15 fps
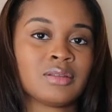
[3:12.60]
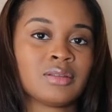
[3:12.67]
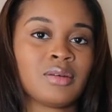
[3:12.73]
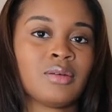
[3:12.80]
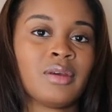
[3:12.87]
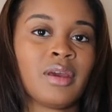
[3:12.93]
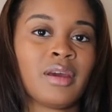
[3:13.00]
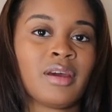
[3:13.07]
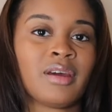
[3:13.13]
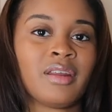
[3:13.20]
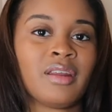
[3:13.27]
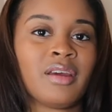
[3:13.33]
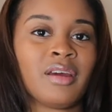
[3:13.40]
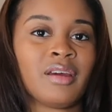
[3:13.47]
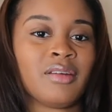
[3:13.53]
So yeah,
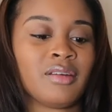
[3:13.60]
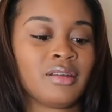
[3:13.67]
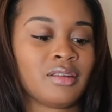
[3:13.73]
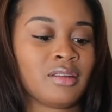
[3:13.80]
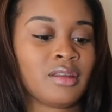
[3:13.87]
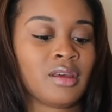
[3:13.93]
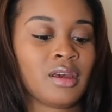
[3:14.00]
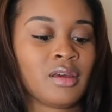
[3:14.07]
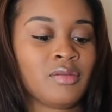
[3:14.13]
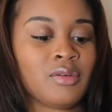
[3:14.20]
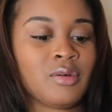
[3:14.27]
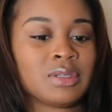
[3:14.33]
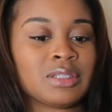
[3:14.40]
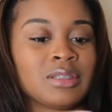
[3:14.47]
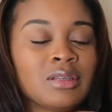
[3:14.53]
they give
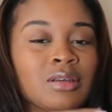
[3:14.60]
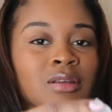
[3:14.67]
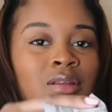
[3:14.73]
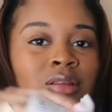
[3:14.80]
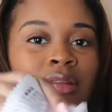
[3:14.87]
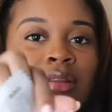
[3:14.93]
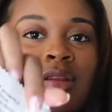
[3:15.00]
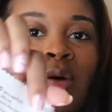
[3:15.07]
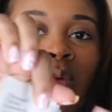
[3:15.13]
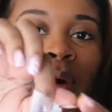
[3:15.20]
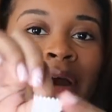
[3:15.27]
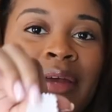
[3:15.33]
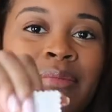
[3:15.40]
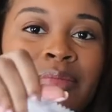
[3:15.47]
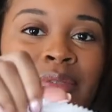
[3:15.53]
you the
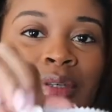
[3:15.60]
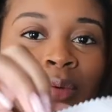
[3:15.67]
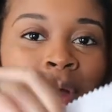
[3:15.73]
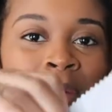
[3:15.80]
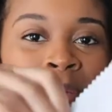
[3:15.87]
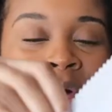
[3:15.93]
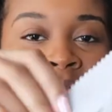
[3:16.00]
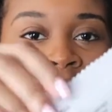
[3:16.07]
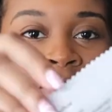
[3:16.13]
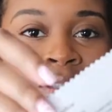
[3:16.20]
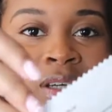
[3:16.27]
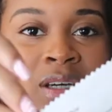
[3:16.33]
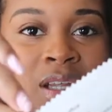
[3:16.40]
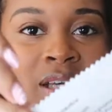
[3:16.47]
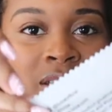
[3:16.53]
wipe to wipe off your
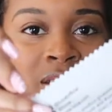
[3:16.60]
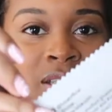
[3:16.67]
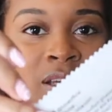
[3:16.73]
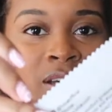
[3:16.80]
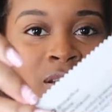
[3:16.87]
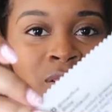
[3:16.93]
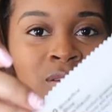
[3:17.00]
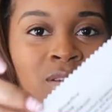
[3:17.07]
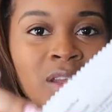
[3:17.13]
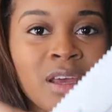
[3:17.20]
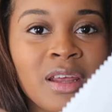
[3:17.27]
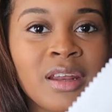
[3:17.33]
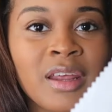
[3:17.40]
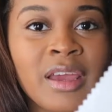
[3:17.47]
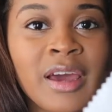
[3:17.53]
sunglasses. They get a little
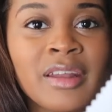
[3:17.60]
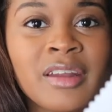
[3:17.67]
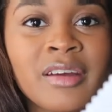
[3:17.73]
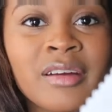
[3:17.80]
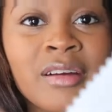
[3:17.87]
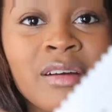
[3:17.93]
thing. They got